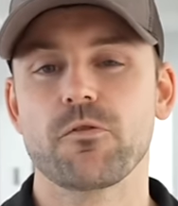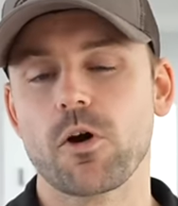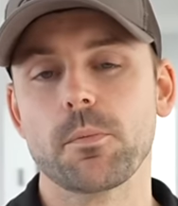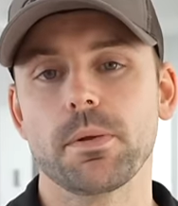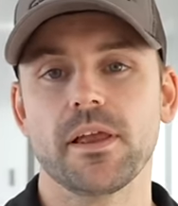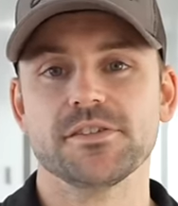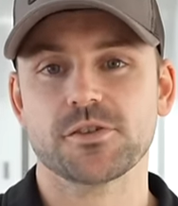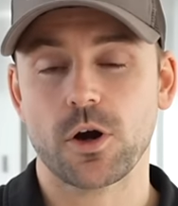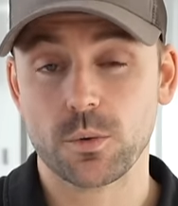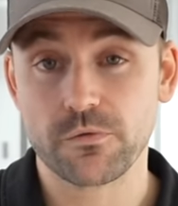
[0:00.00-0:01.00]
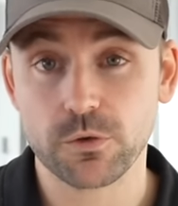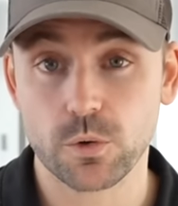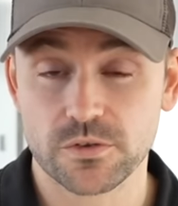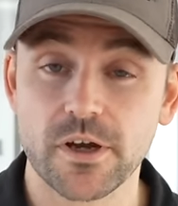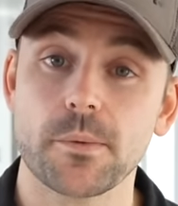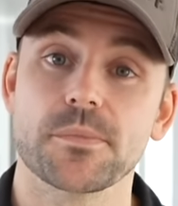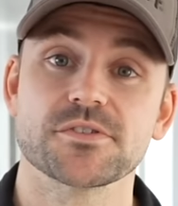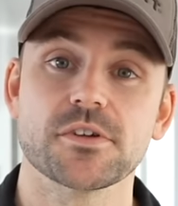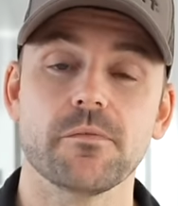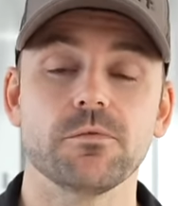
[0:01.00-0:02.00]
Before I place the hardwood floor on top of the
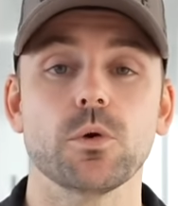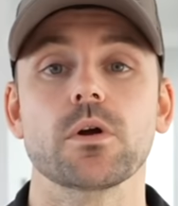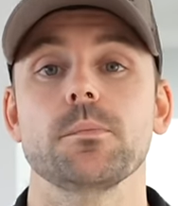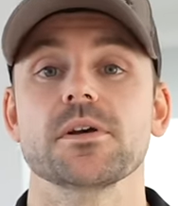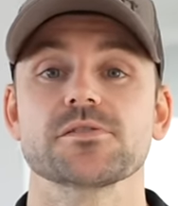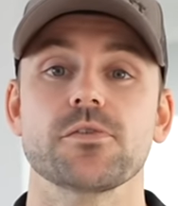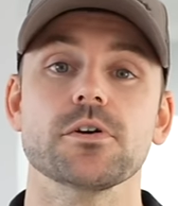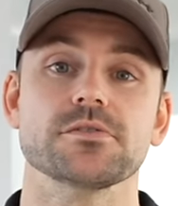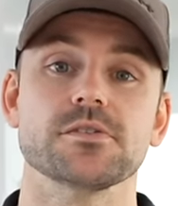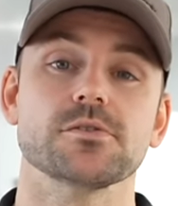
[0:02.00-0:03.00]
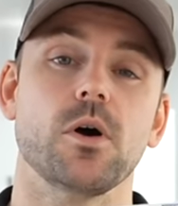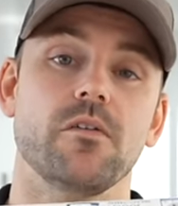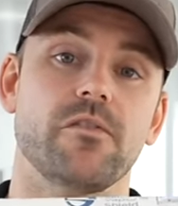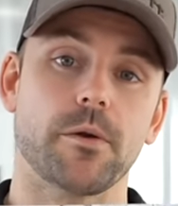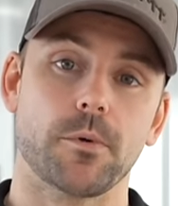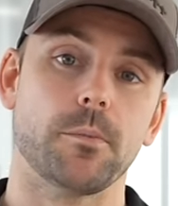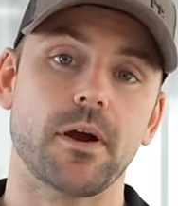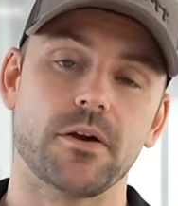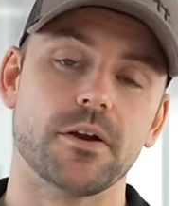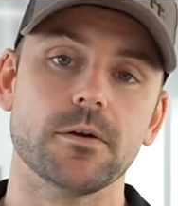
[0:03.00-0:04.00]
subfloor, I must first install a vapor
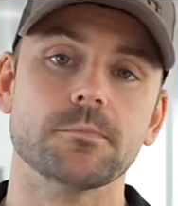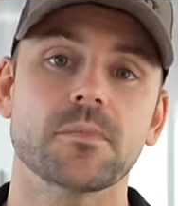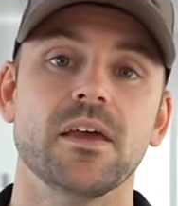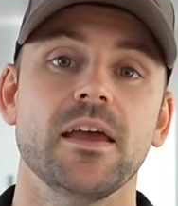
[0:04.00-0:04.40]
barrier.